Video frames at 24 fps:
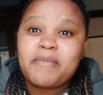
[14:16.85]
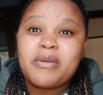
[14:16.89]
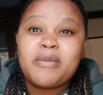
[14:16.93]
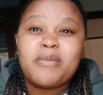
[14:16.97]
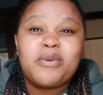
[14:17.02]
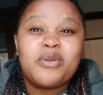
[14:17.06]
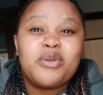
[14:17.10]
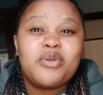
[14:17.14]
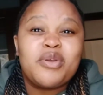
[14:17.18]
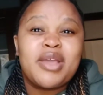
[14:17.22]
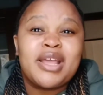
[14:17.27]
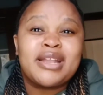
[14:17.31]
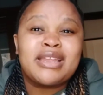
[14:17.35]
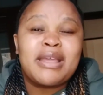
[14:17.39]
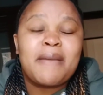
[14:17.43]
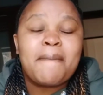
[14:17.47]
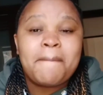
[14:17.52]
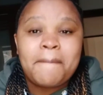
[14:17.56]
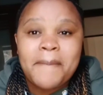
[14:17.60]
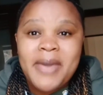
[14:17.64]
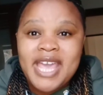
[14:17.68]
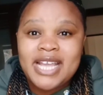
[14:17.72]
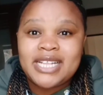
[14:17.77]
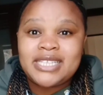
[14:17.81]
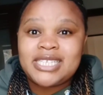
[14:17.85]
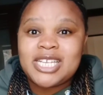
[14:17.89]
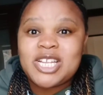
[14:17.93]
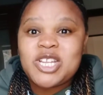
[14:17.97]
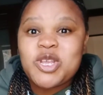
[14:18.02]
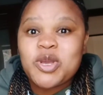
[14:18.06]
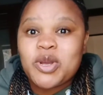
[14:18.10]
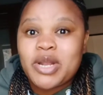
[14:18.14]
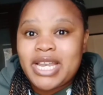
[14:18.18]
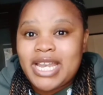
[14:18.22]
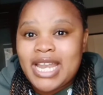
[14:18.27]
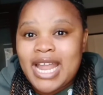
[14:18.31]
people who have impact in
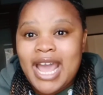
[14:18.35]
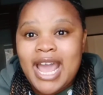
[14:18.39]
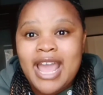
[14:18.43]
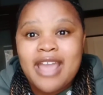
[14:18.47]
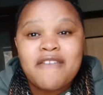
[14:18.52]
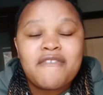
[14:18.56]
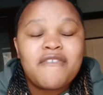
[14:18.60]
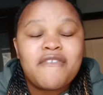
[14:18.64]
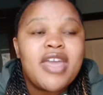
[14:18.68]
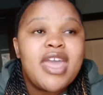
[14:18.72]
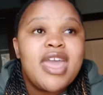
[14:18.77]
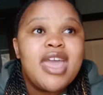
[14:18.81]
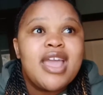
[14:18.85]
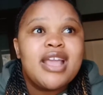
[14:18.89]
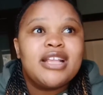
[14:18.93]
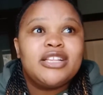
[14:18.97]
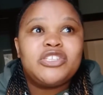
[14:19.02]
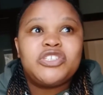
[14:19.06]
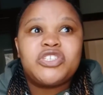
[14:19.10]
your life.